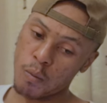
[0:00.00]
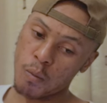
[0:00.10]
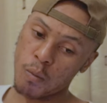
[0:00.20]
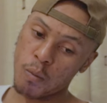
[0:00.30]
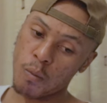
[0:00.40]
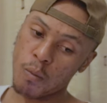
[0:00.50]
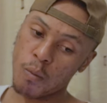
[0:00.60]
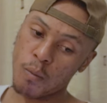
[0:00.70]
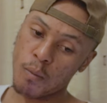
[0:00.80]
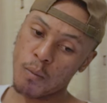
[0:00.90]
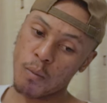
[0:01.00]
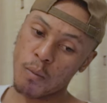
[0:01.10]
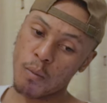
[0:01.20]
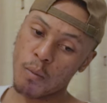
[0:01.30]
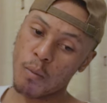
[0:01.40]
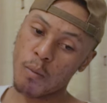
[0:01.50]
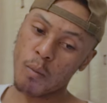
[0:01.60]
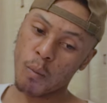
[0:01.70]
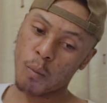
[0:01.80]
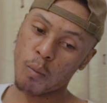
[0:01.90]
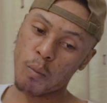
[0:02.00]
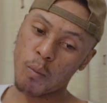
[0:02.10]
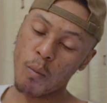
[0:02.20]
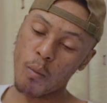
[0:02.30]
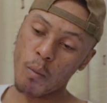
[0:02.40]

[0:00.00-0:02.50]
[no speech]